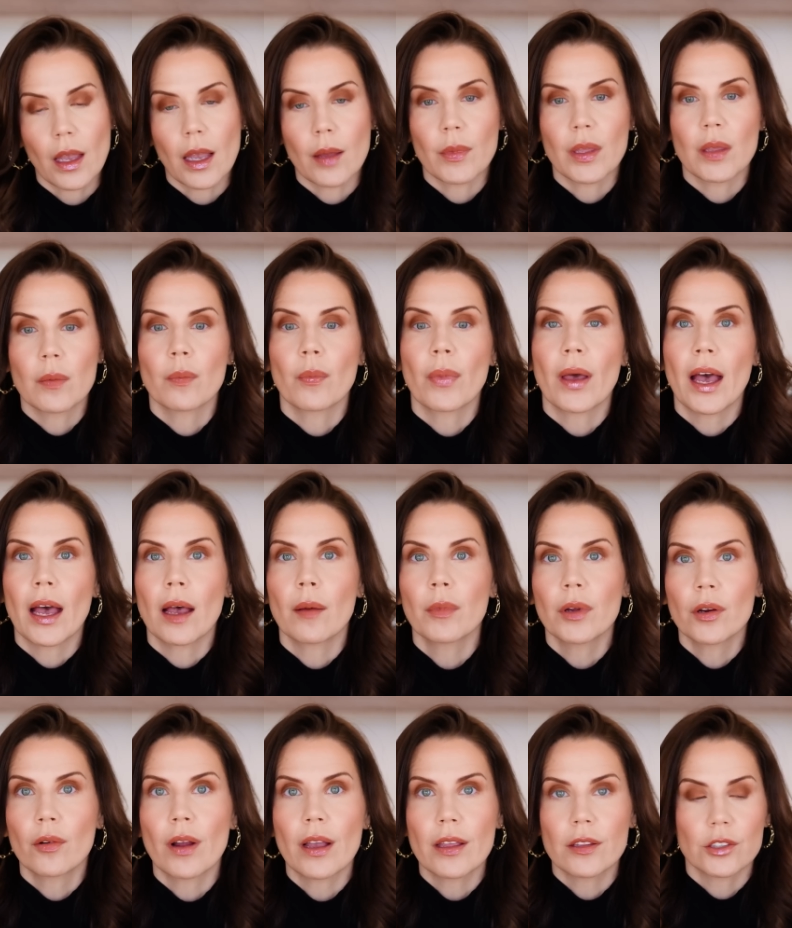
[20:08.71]
I mean, Pat
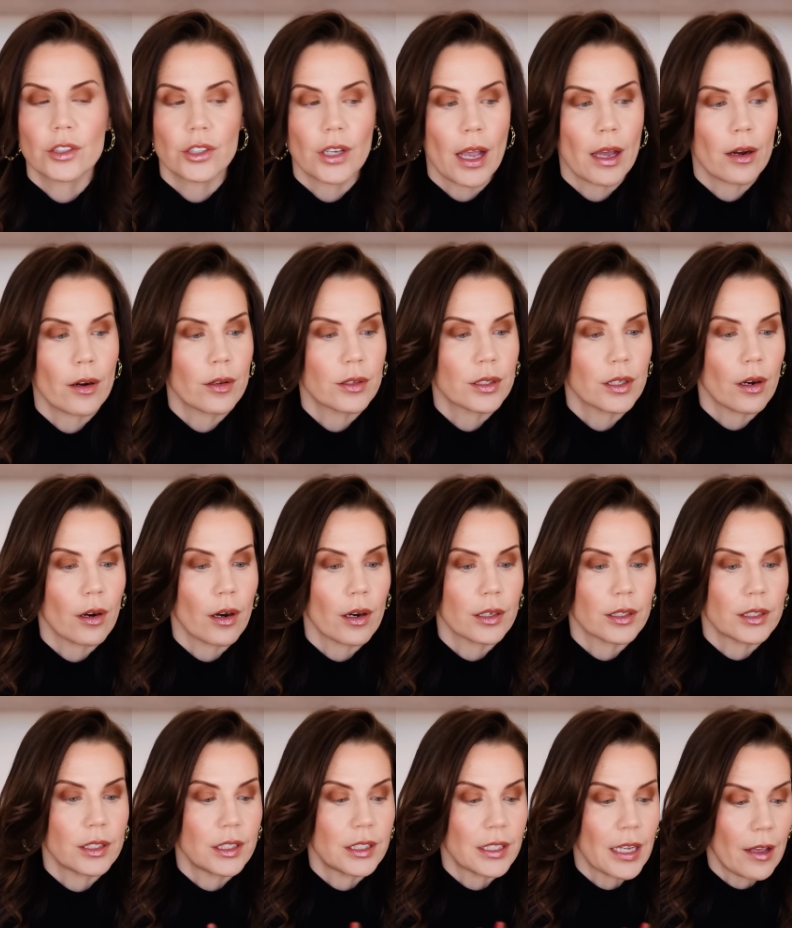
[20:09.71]
McGrath shadows are
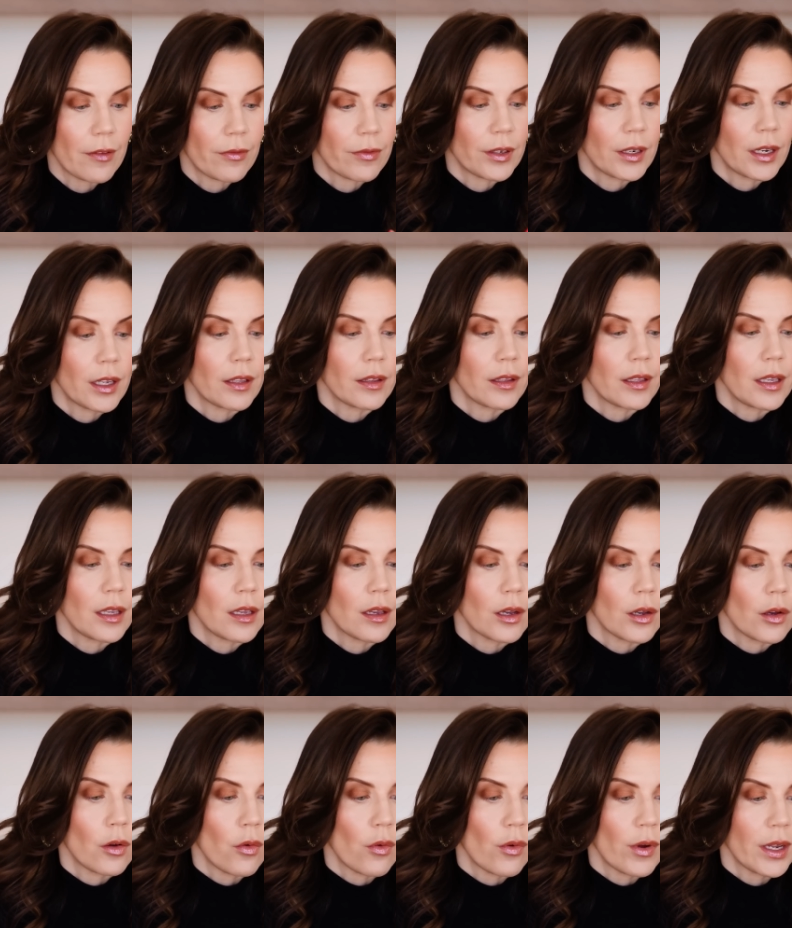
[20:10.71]

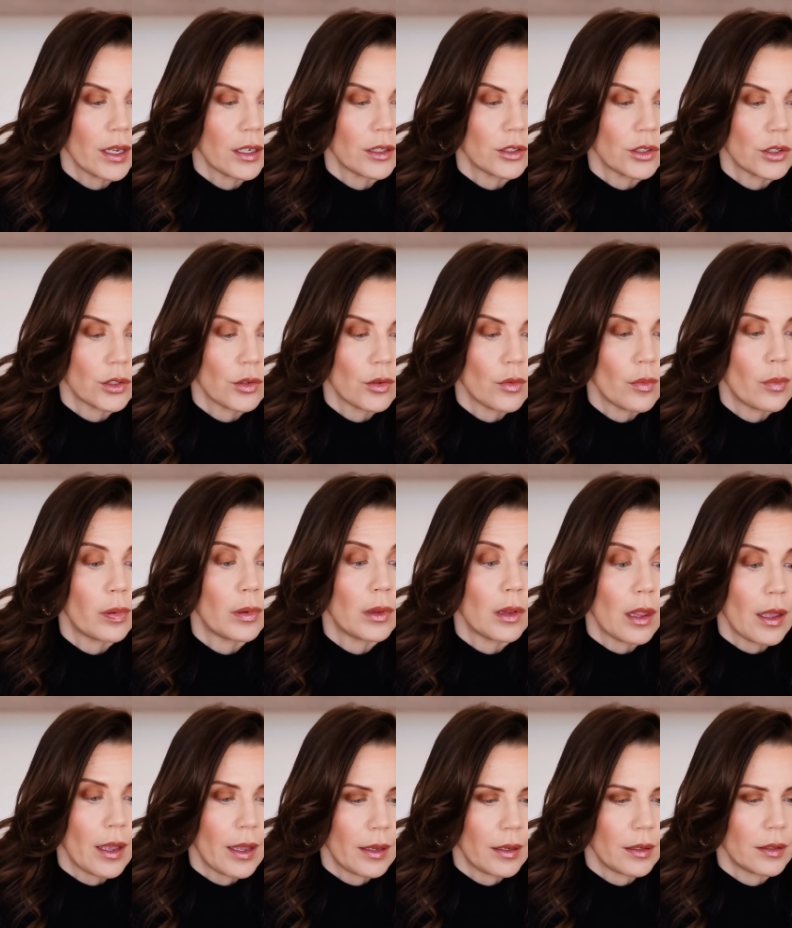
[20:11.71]
definitely going to
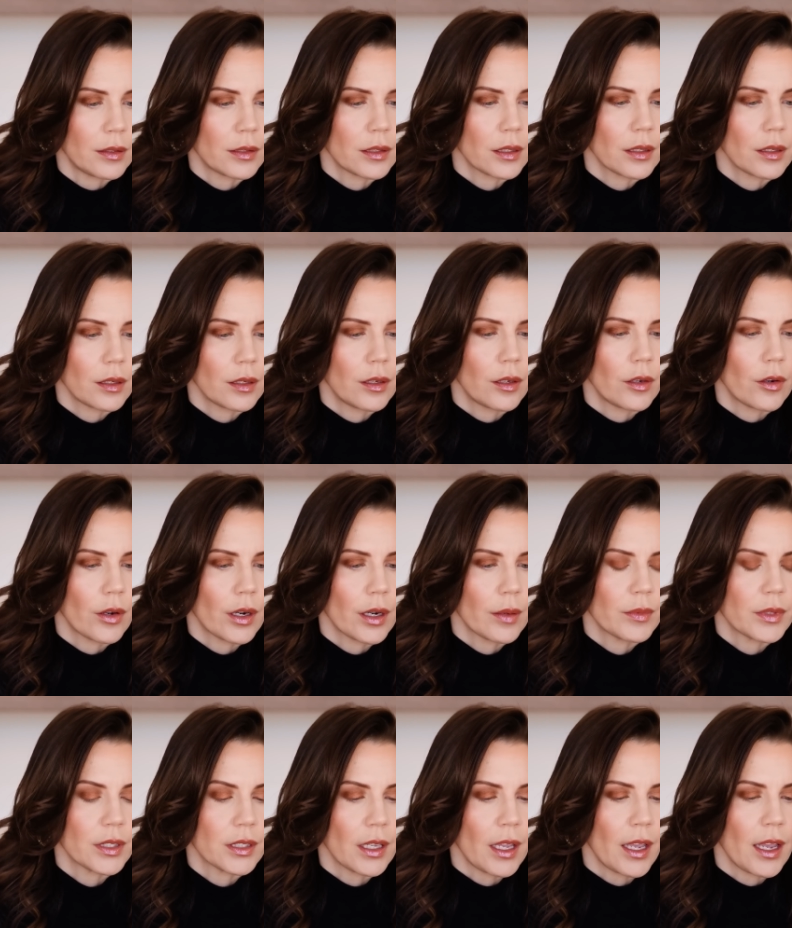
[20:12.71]
blend. You know what
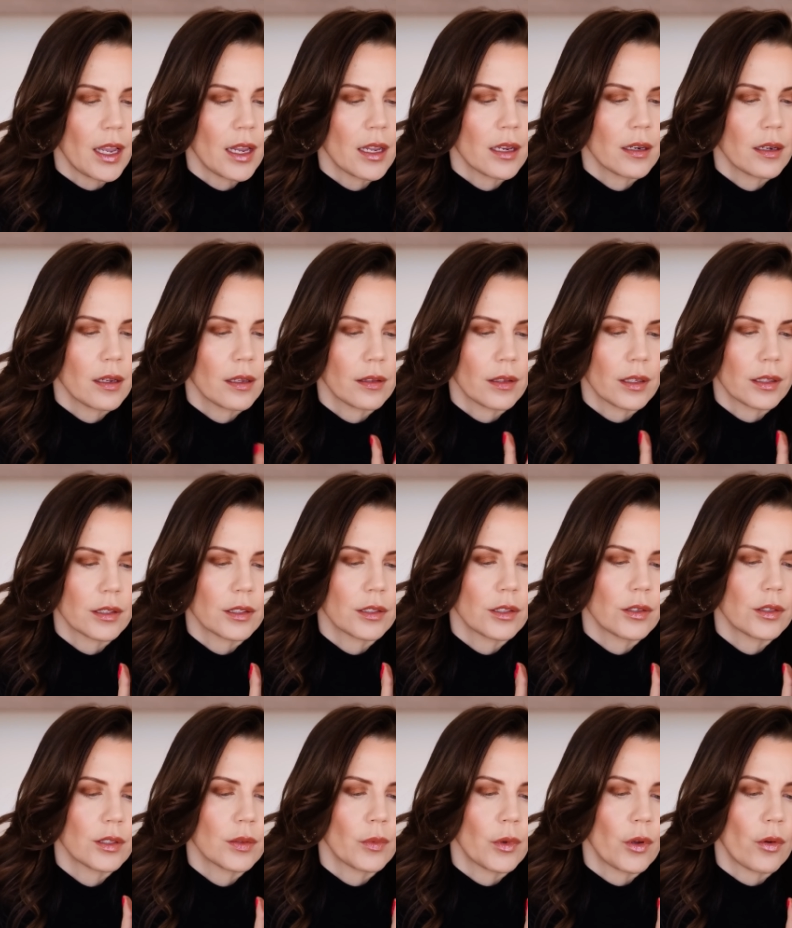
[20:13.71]
I'm saying? Let's
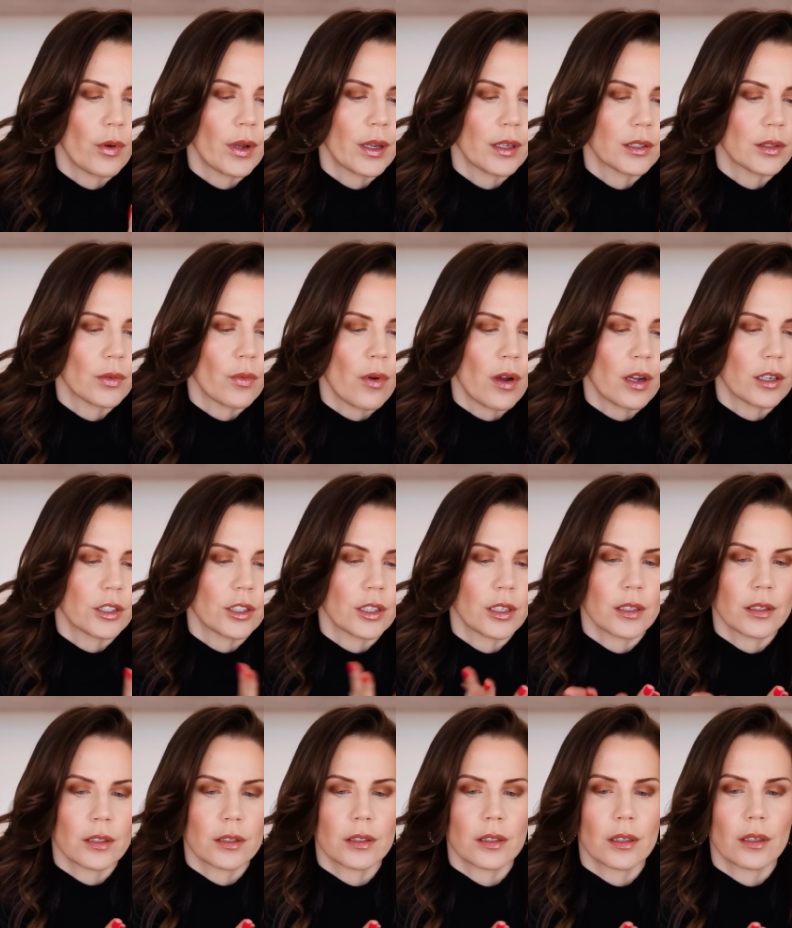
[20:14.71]
do some quick
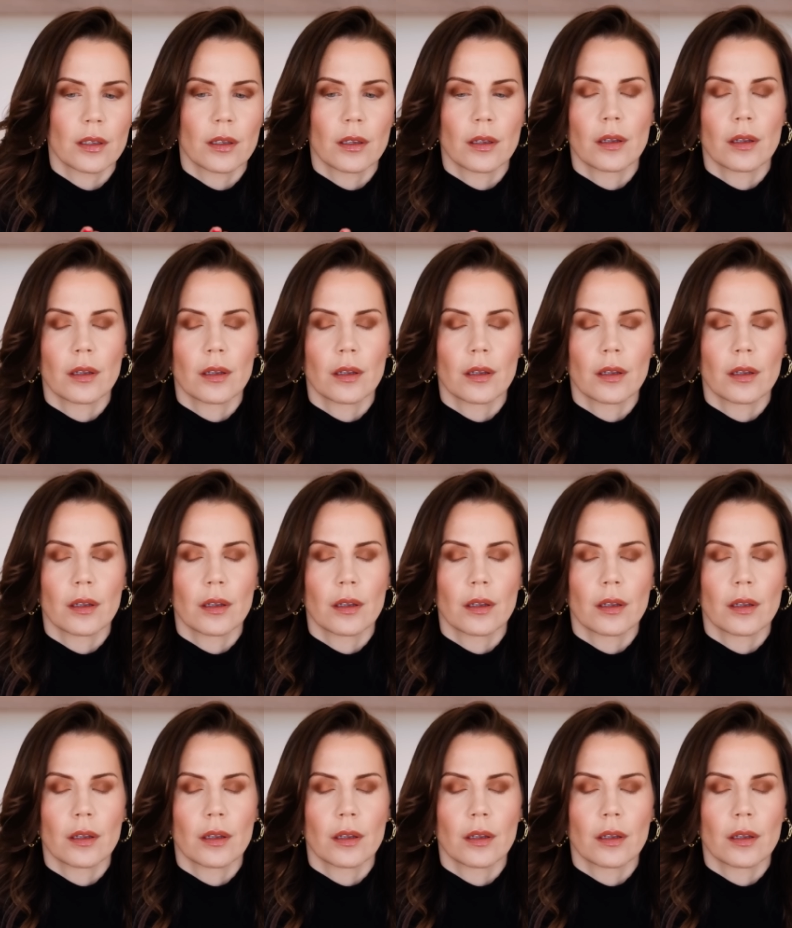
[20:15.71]
swatches.